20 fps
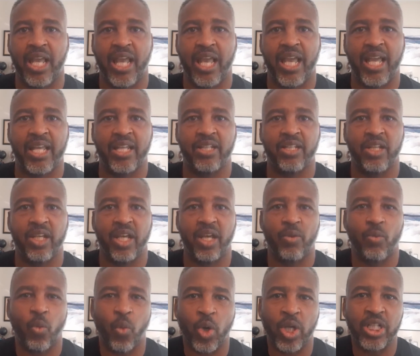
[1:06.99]
And
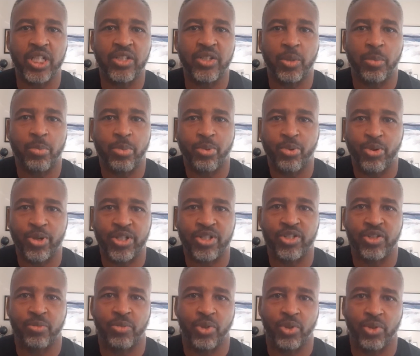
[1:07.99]
one of the
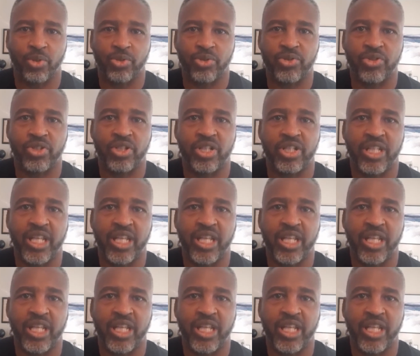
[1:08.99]
principles